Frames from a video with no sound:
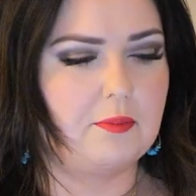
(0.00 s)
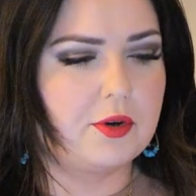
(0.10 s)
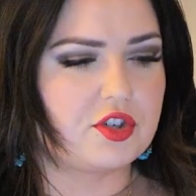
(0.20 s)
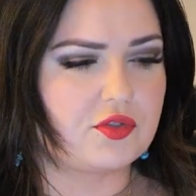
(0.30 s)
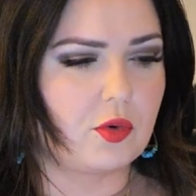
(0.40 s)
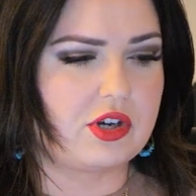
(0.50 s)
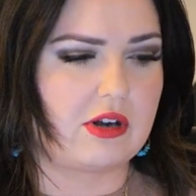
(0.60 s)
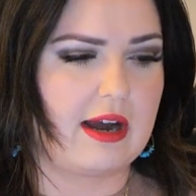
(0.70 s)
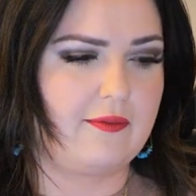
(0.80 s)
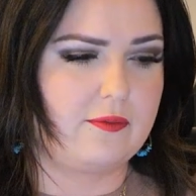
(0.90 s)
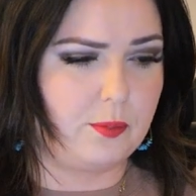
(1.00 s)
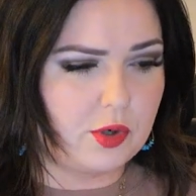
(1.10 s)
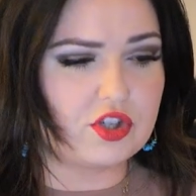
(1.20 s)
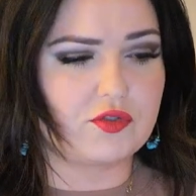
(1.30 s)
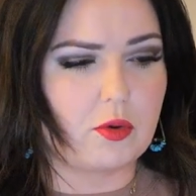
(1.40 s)
push forward
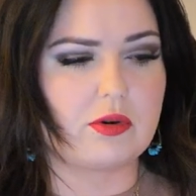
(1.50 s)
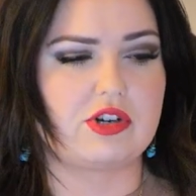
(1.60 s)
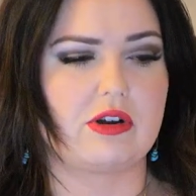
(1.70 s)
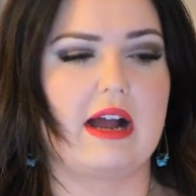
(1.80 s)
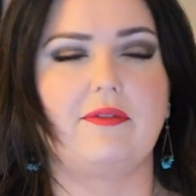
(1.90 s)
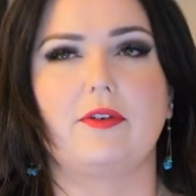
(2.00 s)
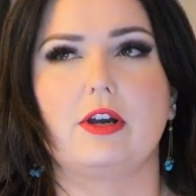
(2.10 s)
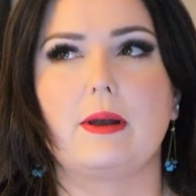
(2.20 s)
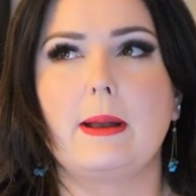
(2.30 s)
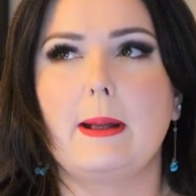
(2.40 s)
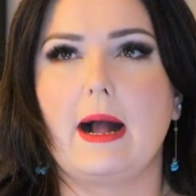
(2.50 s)
your effort.